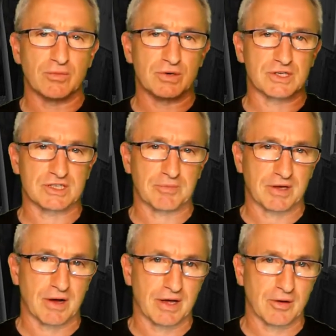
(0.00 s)
which is something
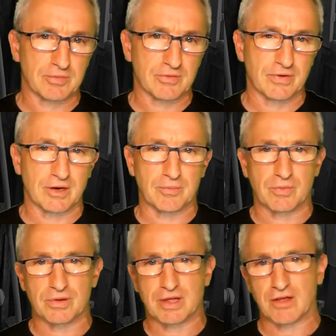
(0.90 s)
I helped develop
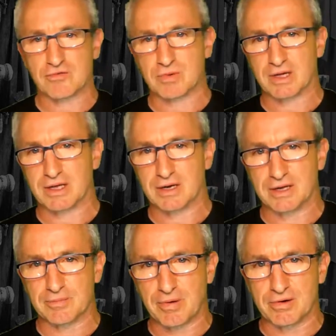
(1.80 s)
with Catherine McKinley
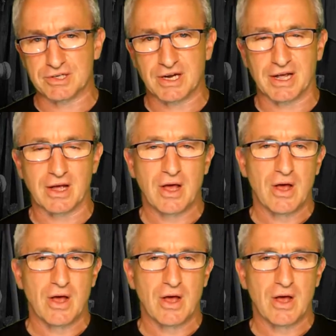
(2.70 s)
and Perry Chang